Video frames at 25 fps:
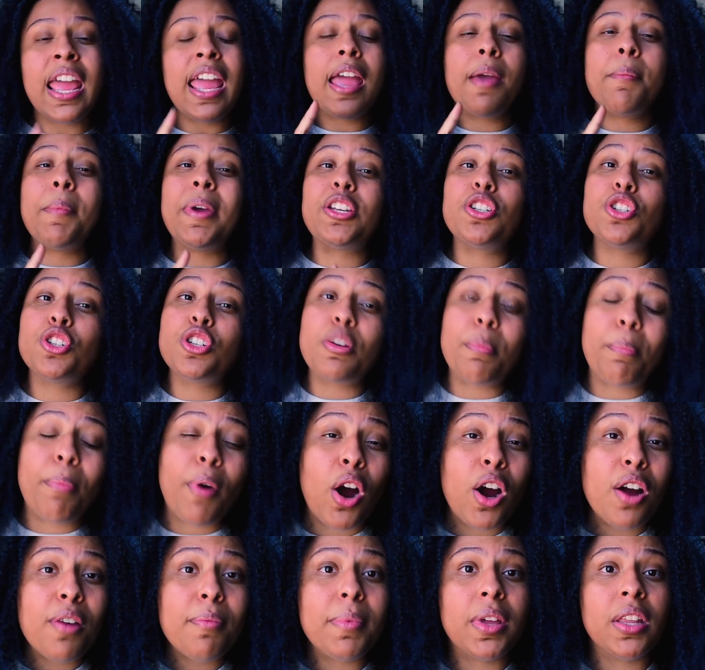It makes your
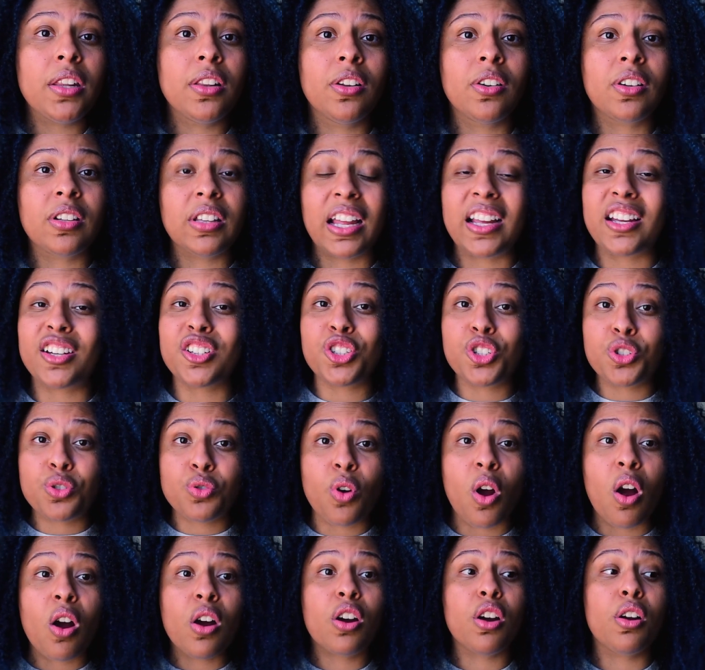department look like a
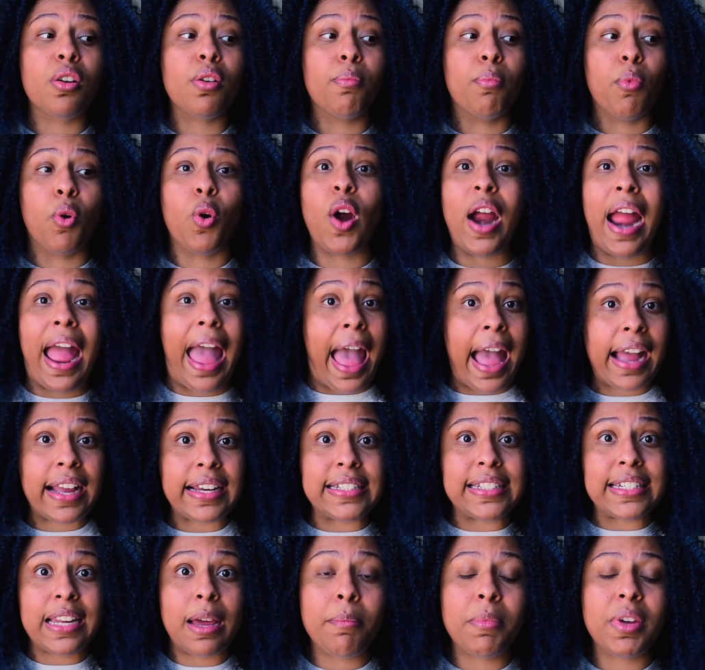stronger, more
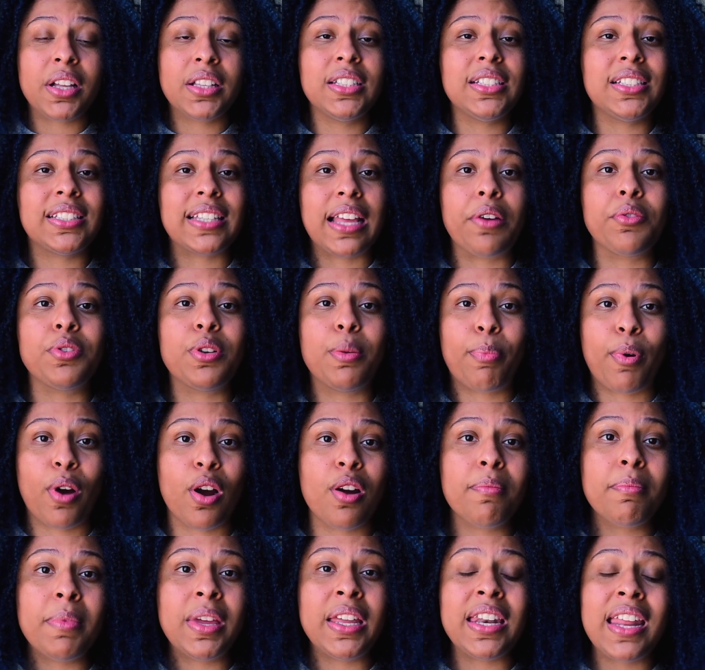academically sound
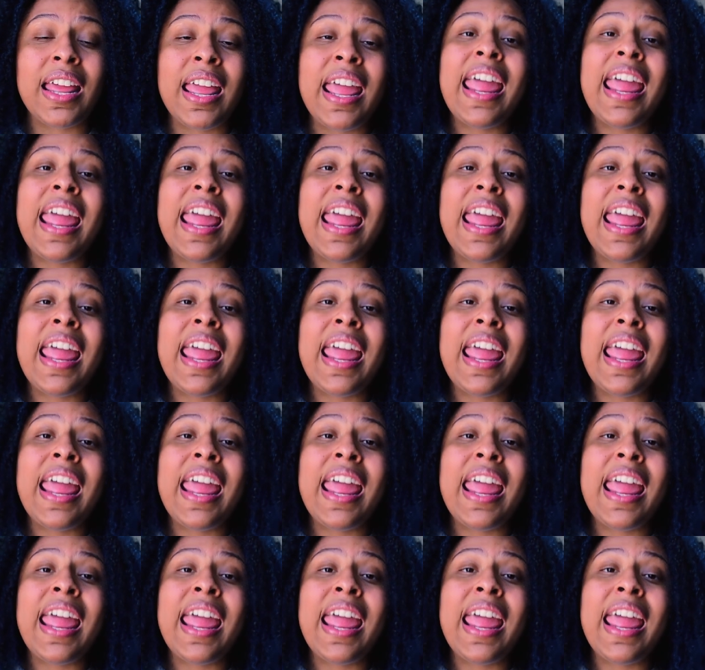department.